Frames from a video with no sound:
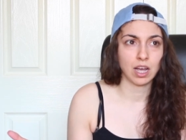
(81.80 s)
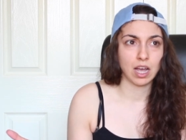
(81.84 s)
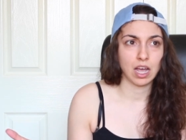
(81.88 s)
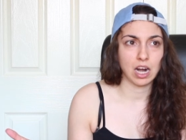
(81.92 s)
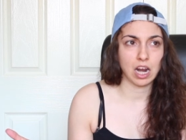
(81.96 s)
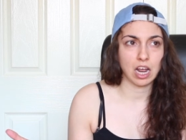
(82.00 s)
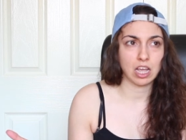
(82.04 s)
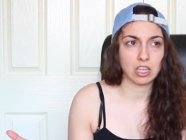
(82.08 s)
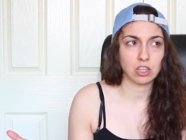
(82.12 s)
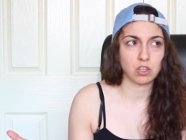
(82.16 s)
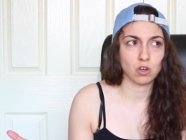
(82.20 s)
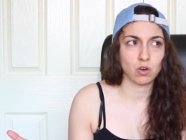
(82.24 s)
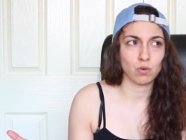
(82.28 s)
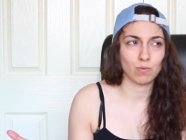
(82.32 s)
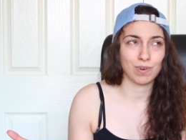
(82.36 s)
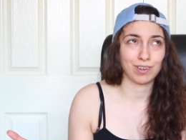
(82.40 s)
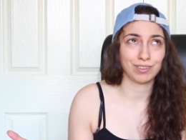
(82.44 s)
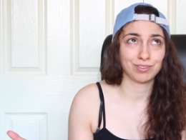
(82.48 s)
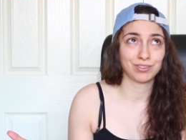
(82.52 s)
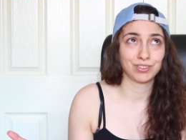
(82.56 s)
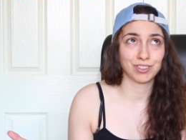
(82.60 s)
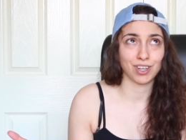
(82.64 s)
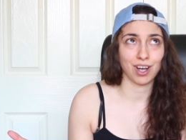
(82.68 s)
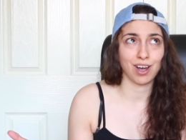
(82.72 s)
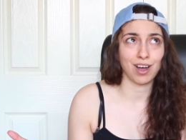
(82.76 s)
And I thought,
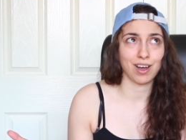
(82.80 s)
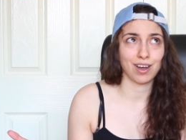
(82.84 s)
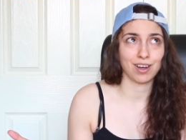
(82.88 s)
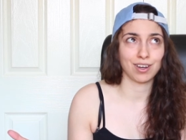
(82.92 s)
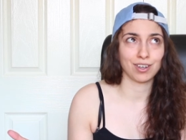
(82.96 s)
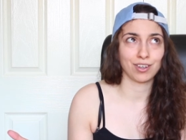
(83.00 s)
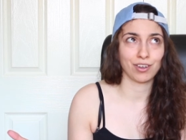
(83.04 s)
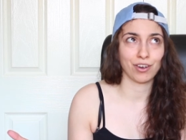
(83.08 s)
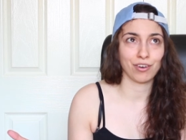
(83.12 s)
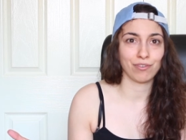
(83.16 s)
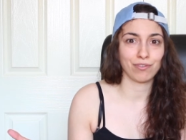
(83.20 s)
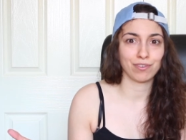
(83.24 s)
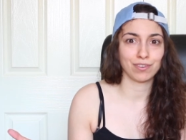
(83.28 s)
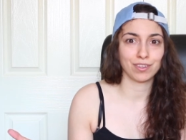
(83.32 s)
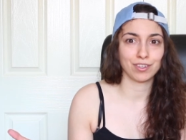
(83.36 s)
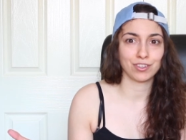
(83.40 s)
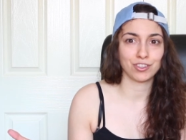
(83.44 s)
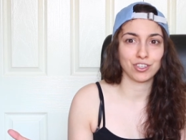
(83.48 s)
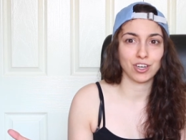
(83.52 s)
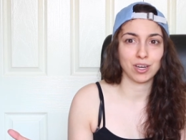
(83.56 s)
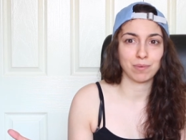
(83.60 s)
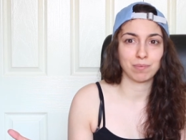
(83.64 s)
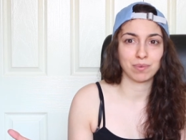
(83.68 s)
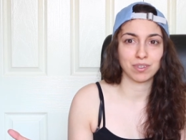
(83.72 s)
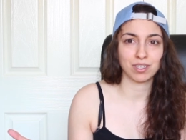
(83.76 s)
well, duh, go for the
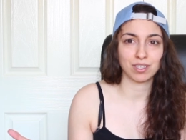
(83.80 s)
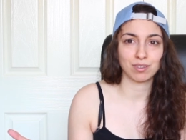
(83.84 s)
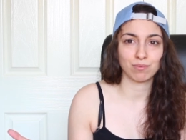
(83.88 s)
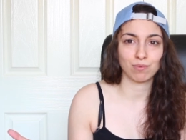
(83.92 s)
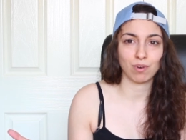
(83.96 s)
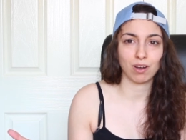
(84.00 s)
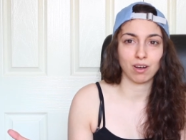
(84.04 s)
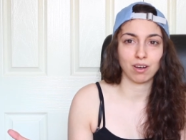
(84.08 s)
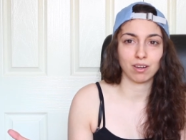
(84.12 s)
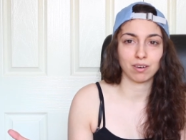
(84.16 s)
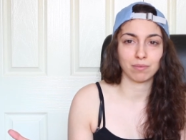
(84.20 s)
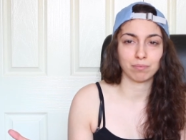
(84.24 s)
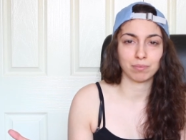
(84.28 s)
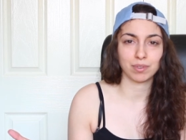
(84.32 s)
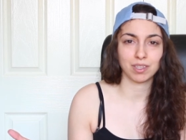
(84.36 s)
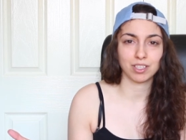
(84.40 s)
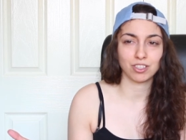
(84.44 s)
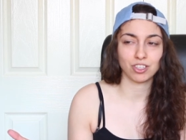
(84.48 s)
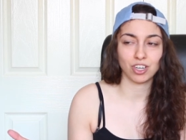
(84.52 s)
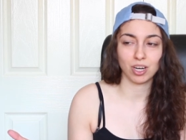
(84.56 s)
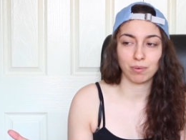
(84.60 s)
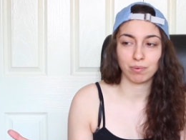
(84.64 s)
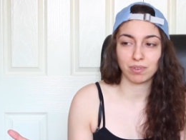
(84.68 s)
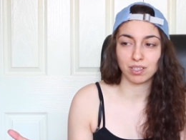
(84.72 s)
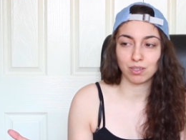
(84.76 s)
cheapest one. But the
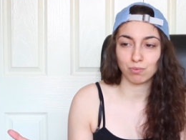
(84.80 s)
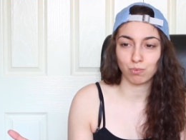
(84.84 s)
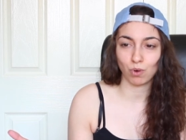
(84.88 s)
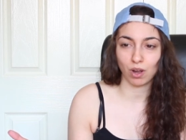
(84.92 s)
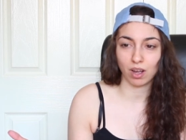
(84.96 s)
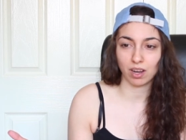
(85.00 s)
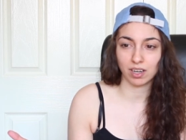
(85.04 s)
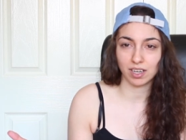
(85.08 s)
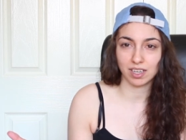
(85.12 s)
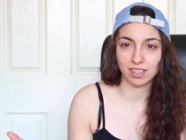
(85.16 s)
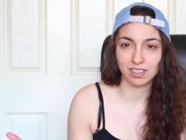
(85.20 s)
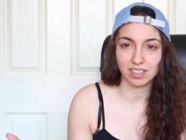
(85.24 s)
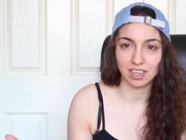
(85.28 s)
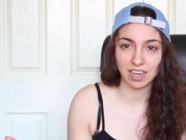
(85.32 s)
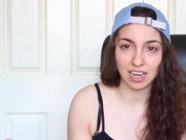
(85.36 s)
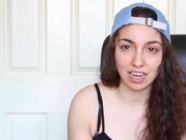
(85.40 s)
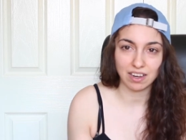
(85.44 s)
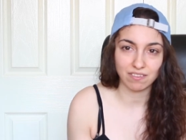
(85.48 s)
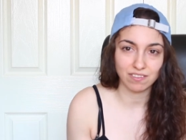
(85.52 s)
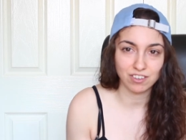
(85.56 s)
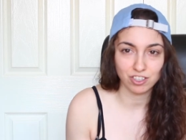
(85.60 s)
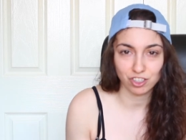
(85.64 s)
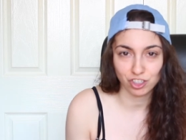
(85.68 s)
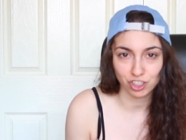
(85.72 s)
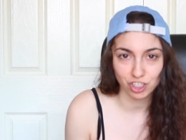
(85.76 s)
cheapest one isn't
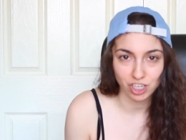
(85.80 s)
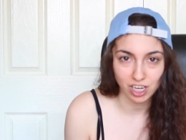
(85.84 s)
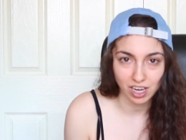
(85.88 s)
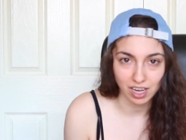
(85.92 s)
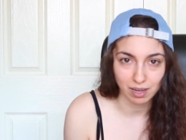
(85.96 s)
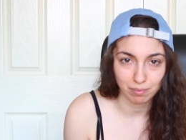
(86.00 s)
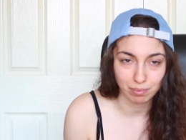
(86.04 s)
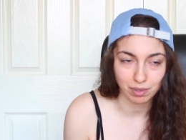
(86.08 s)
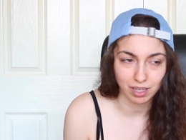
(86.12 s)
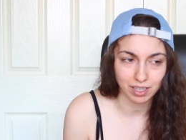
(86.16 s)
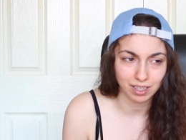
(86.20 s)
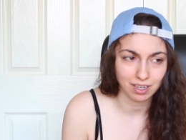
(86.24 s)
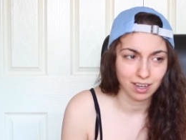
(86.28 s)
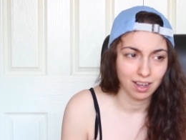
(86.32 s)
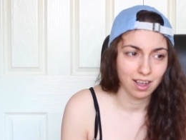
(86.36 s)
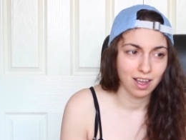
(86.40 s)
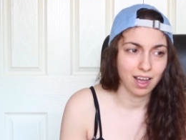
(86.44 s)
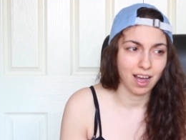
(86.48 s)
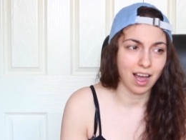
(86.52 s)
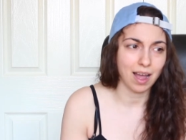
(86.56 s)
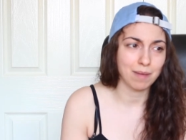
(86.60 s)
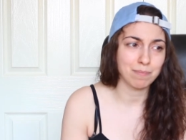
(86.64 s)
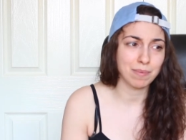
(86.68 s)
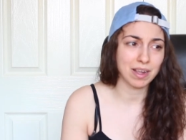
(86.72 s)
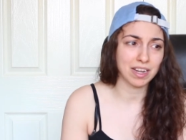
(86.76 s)
even cheap. Like,
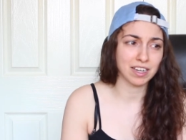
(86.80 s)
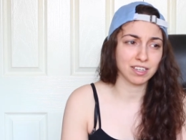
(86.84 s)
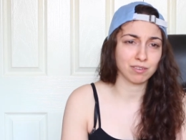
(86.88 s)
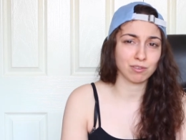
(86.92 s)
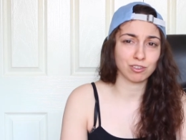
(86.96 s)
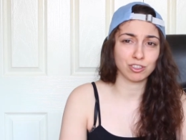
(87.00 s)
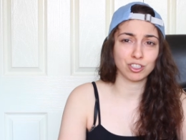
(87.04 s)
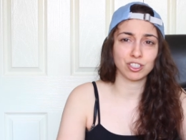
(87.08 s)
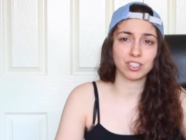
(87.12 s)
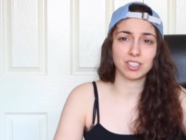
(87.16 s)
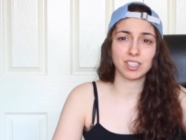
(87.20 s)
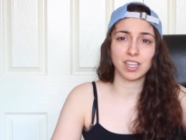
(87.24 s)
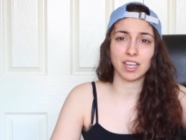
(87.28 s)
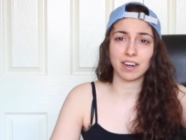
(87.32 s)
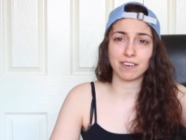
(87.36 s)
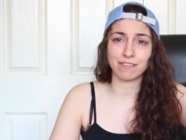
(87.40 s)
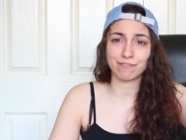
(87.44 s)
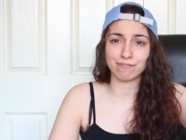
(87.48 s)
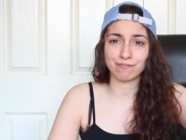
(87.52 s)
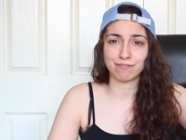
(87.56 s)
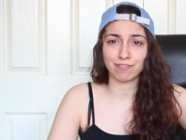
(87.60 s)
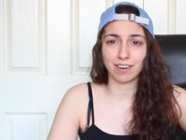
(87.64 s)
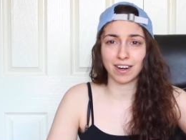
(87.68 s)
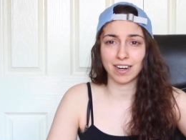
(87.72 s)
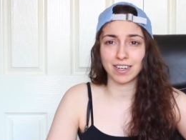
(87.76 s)
I may as well just get a
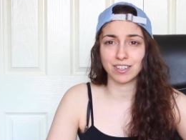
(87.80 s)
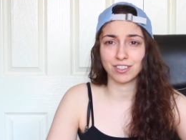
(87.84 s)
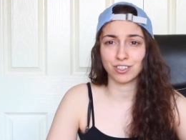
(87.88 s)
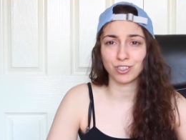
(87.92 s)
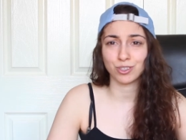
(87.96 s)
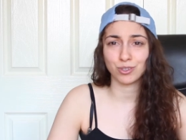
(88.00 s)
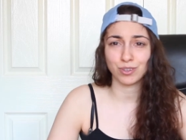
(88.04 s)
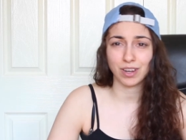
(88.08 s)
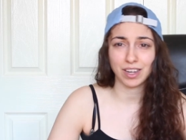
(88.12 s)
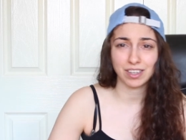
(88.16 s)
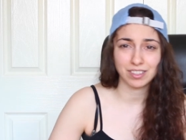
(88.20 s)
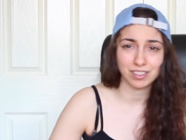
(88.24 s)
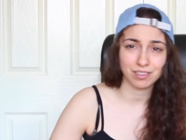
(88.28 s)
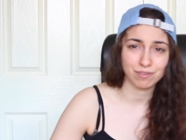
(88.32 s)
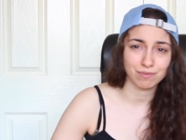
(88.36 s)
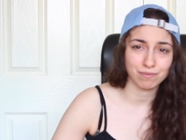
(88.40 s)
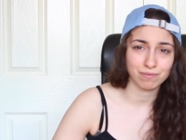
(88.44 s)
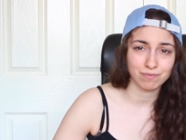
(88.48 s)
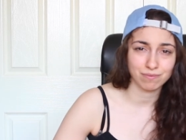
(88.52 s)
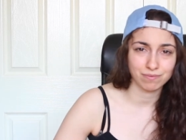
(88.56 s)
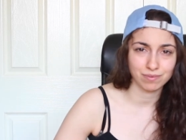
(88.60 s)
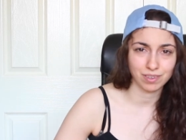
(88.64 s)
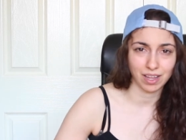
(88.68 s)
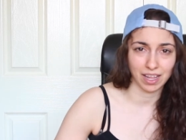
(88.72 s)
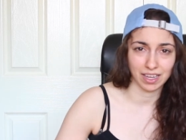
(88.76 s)
friend who has a
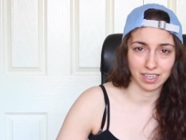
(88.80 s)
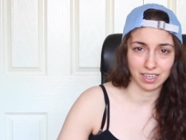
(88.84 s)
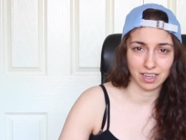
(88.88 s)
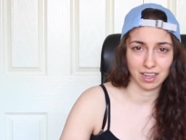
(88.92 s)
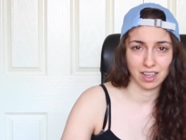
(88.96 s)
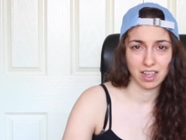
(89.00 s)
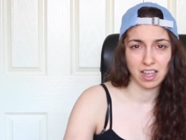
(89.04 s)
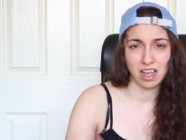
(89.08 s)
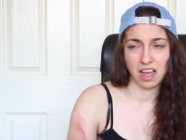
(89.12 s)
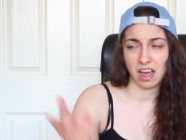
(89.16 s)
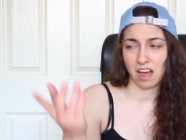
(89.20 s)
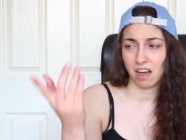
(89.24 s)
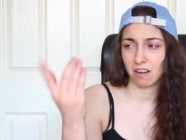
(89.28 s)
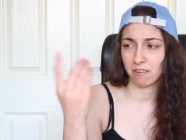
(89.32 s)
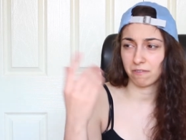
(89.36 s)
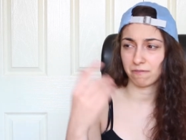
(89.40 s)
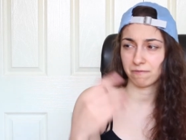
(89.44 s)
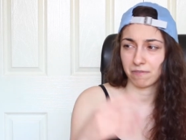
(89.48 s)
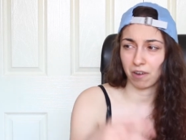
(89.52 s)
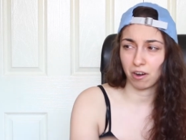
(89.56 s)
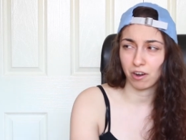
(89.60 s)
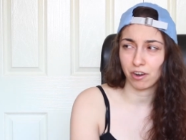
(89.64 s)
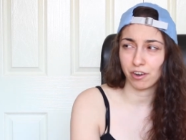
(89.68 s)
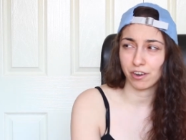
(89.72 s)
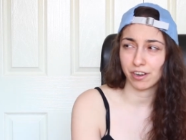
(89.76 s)

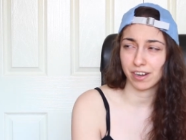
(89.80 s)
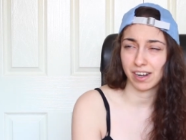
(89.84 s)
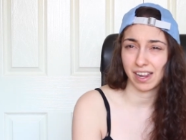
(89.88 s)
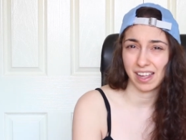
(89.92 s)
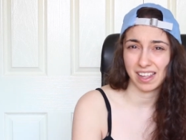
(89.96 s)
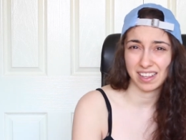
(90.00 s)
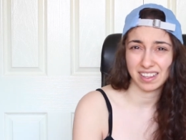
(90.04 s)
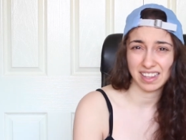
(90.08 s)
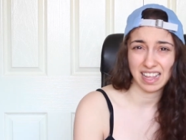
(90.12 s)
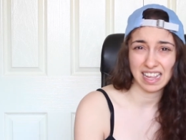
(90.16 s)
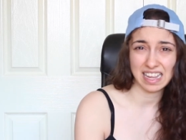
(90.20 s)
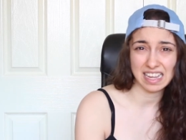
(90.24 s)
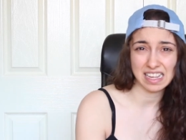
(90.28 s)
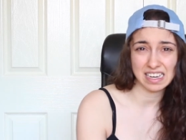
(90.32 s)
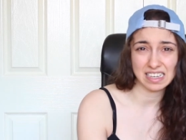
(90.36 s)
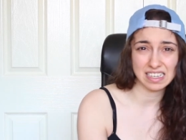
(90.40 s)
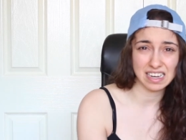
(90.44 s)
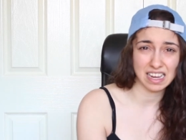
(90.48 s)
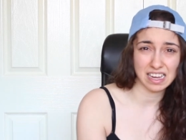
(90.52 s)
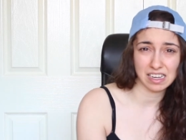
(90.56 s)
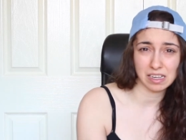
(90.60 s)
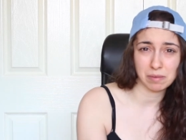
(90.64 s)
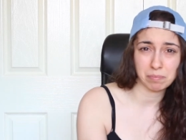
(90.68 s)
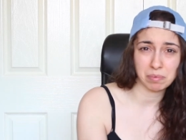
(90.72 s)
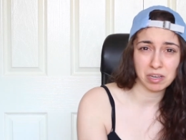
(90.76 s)
phone and they can
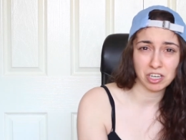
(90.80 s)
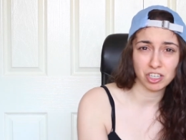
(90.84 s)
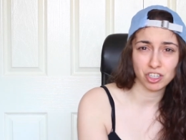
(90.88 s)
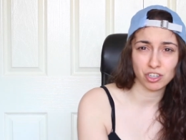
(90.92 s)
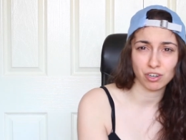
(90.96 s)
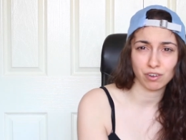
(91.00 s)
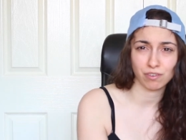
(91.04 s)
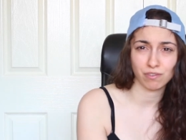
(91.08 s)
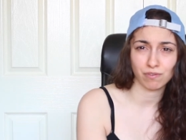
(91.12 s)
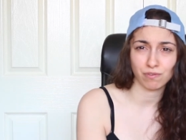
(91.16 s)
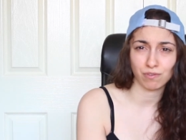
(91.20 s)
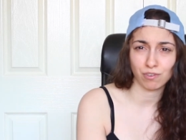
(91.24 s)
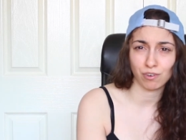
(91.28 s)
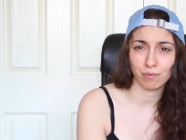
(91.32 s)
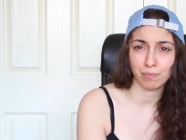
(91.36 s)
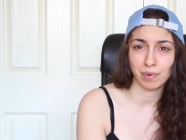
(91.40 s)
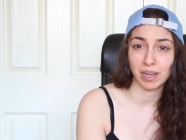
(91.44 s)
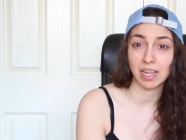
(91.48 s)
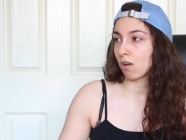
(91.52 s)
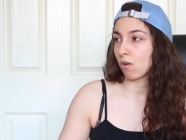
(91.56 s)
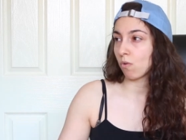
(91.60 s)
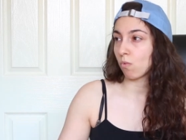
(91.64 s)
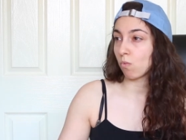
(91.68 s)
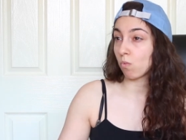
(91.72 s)
take a picture for me.